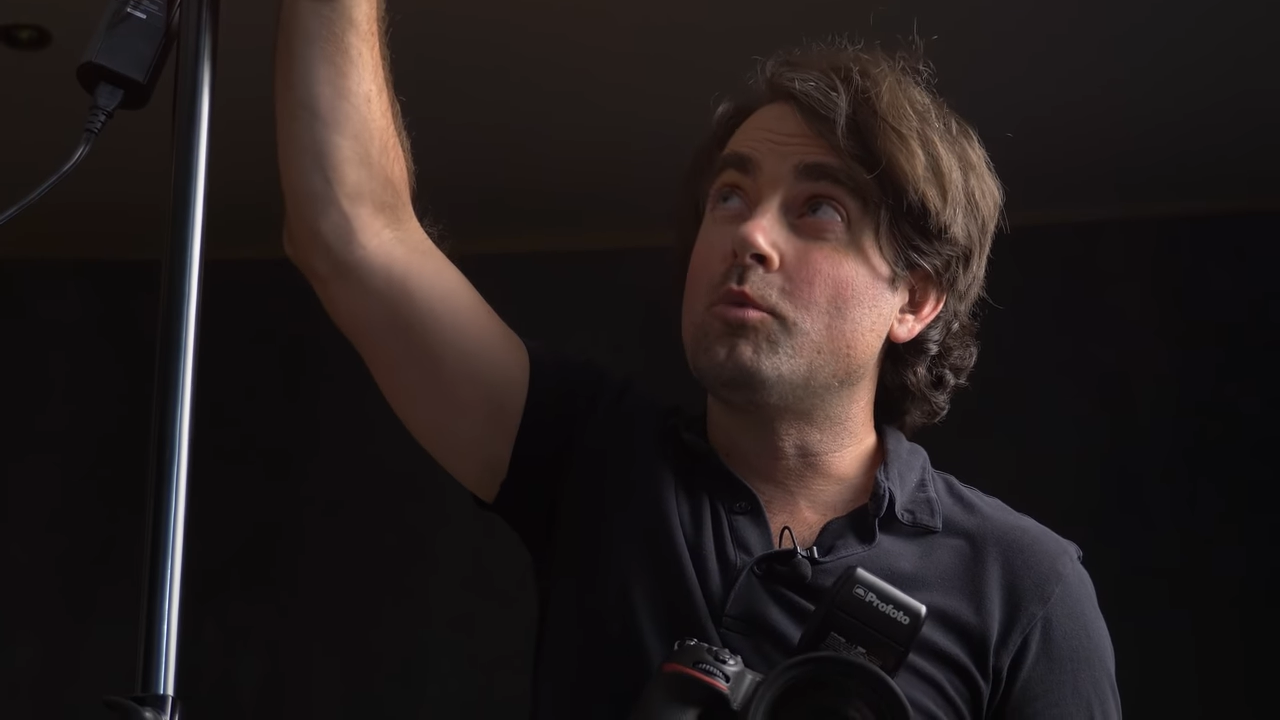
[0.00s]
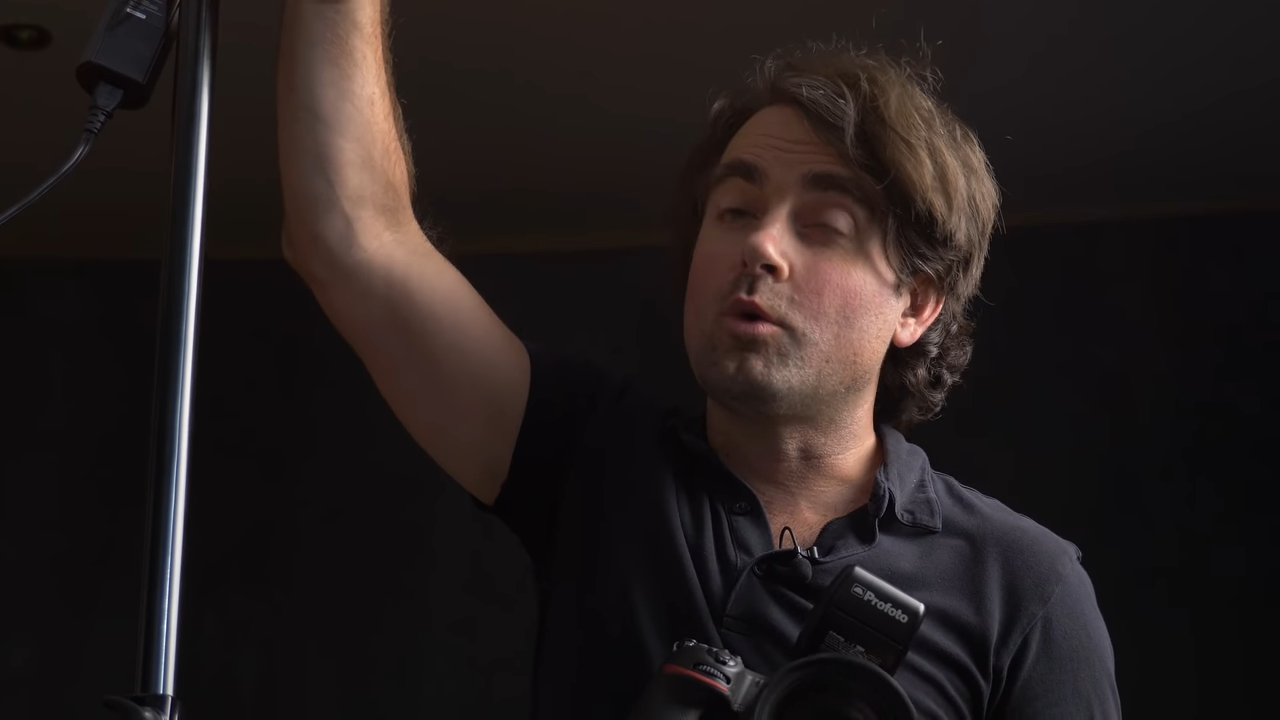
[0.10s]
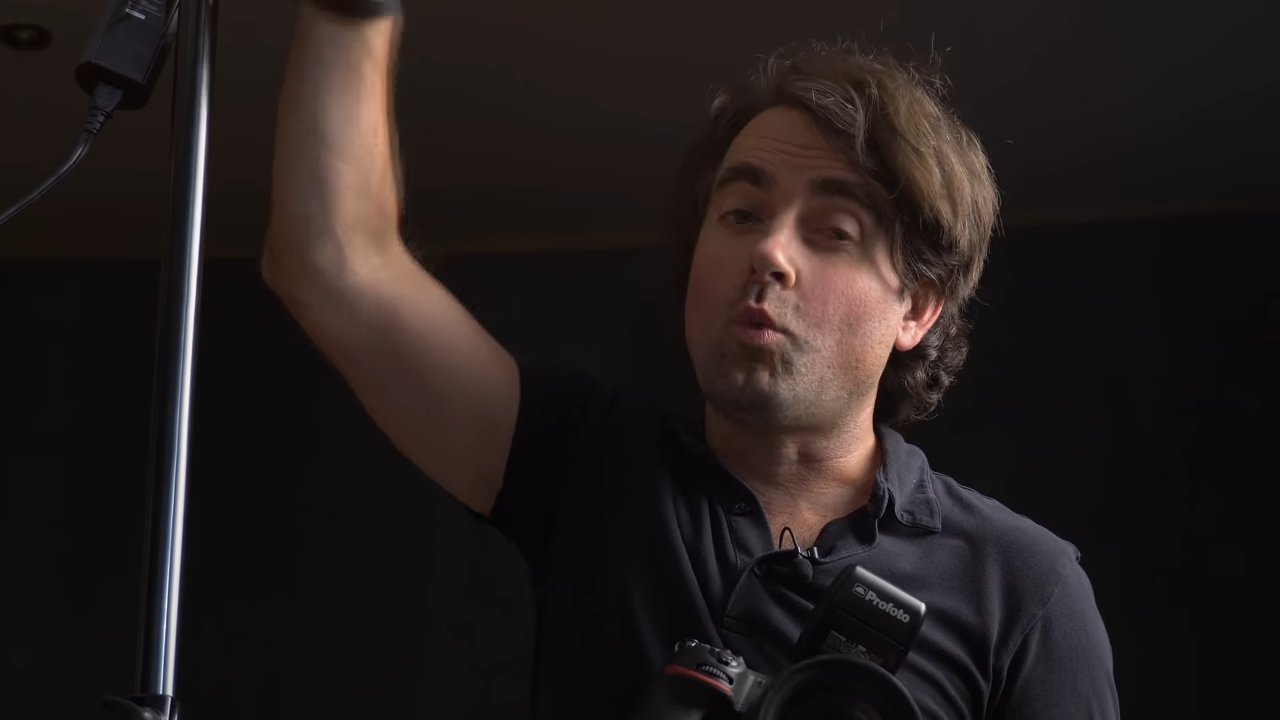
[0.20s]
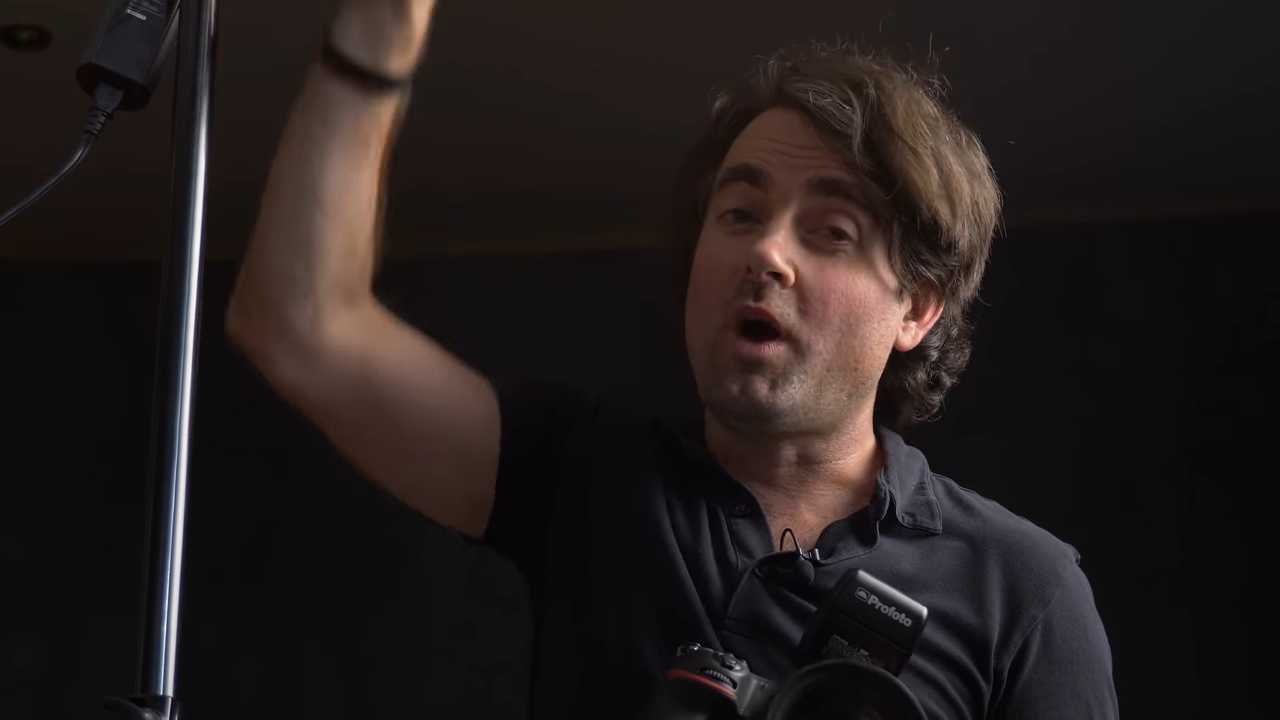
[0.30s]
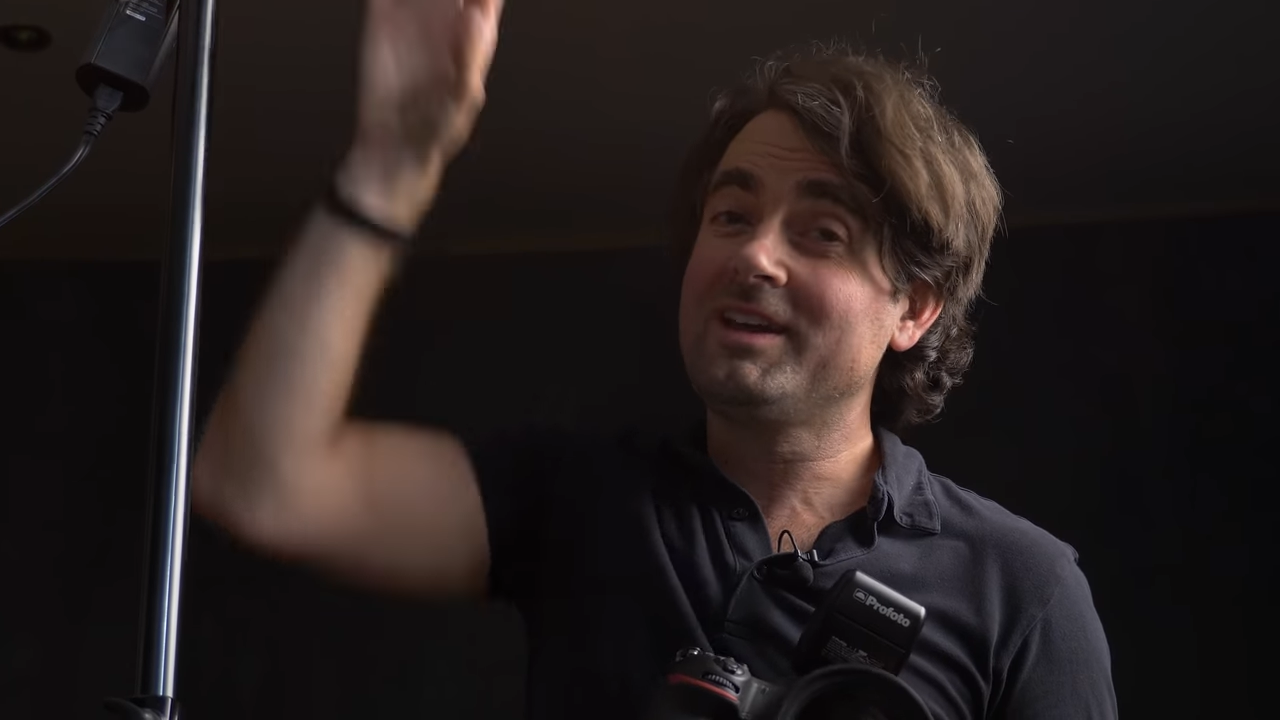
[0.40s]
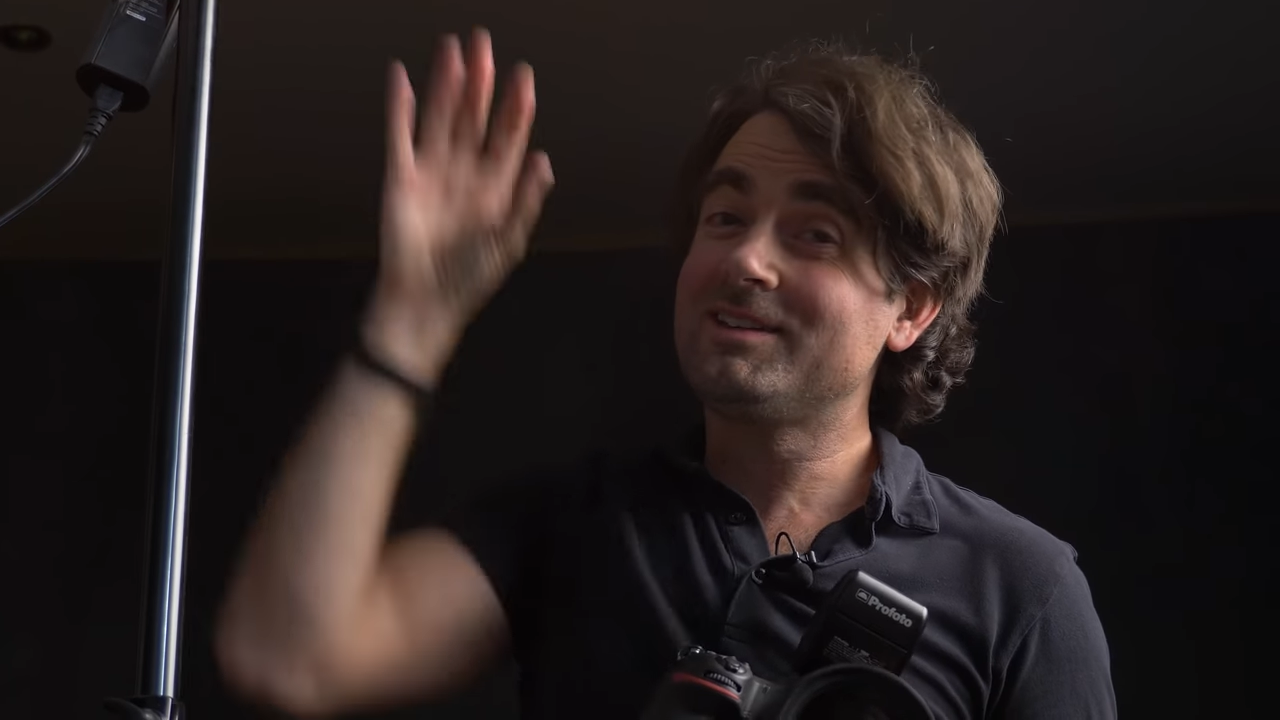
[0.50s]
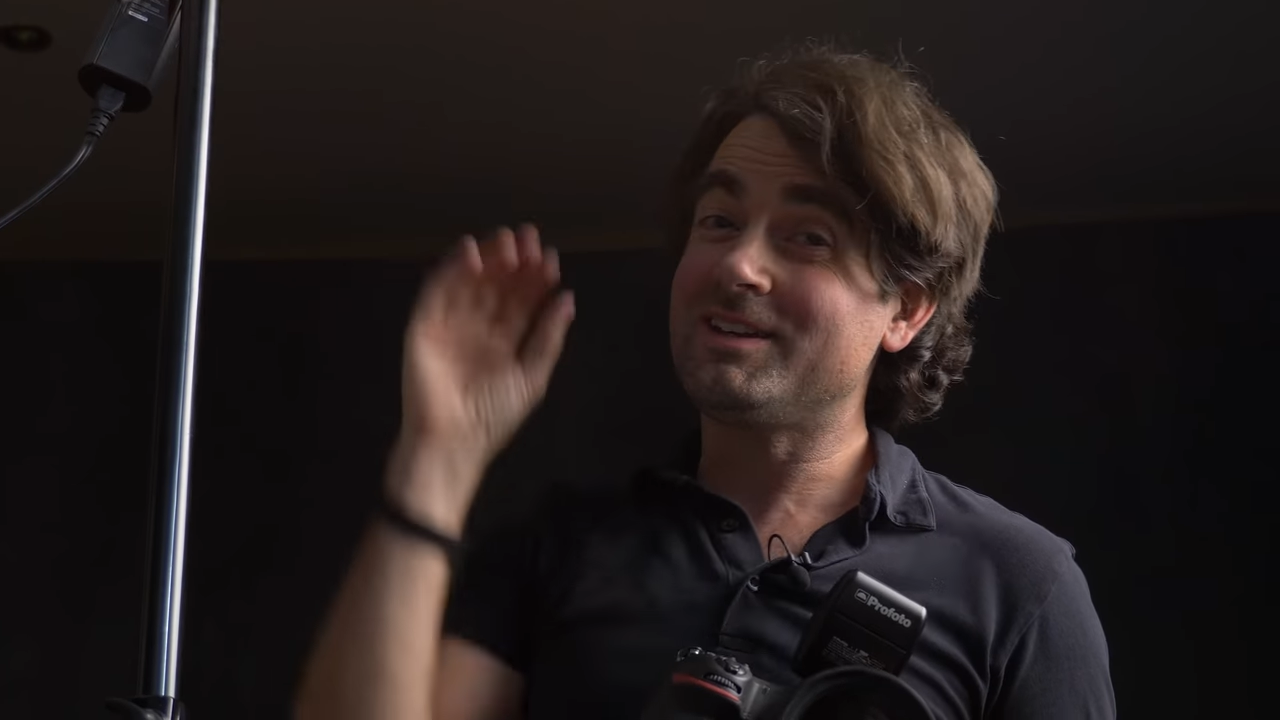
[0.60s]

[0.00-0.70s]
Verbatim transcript: more white.